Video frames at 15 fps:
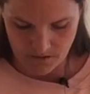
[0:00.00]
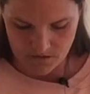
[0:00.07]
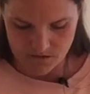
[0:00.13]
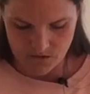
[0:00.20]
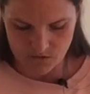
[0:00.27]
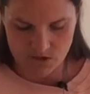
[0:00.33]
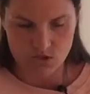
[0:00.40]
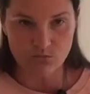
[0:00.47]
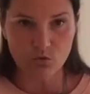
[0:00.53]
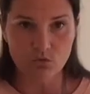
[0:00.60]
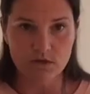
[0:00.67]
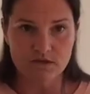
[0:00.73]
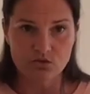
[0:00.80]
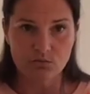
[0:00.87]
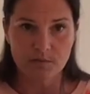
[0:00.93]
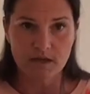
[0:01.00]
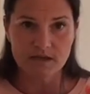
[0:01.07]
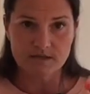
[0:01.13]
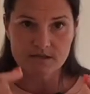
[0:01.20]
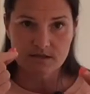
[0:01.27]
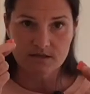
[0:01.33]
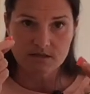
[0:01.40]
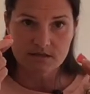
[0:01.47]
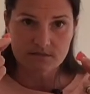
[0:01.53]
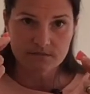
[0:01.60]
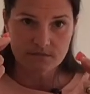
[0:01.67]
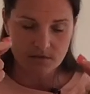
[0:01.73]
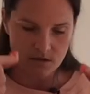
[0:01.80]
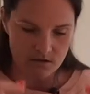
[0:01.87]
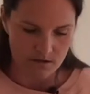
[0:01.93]
So small little pieces
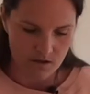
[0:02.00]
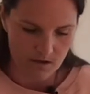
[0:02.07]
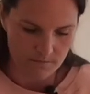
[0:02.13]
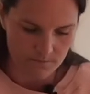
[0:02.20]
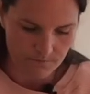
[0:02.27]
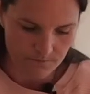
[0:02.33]
like that.